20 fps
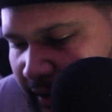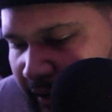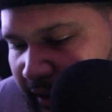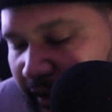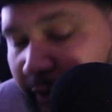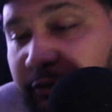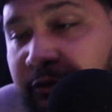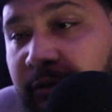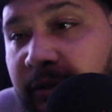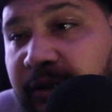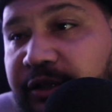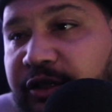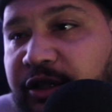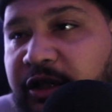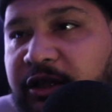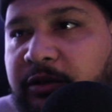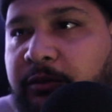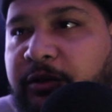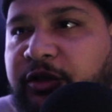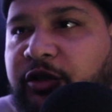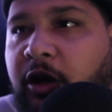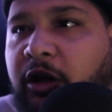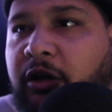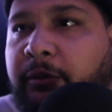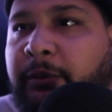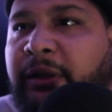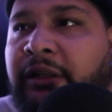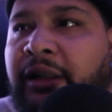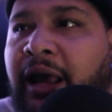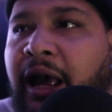really just a result of
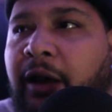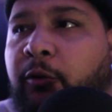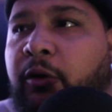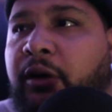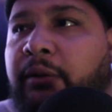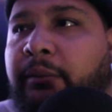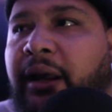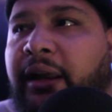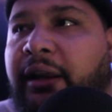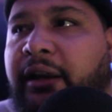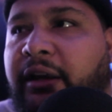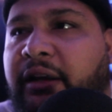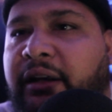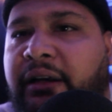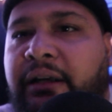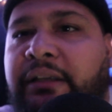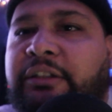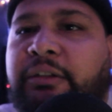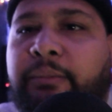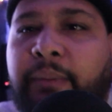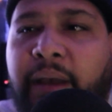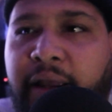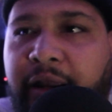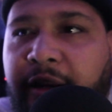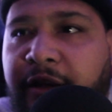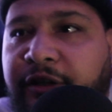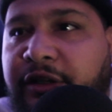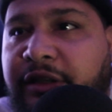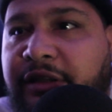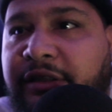me not wanting my hair cut, so my
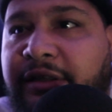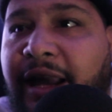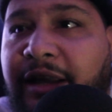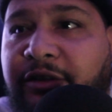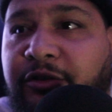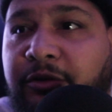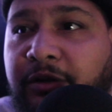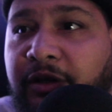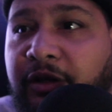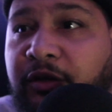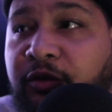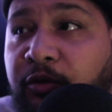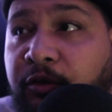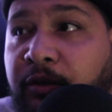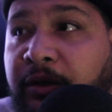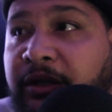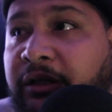hair just naturally grew.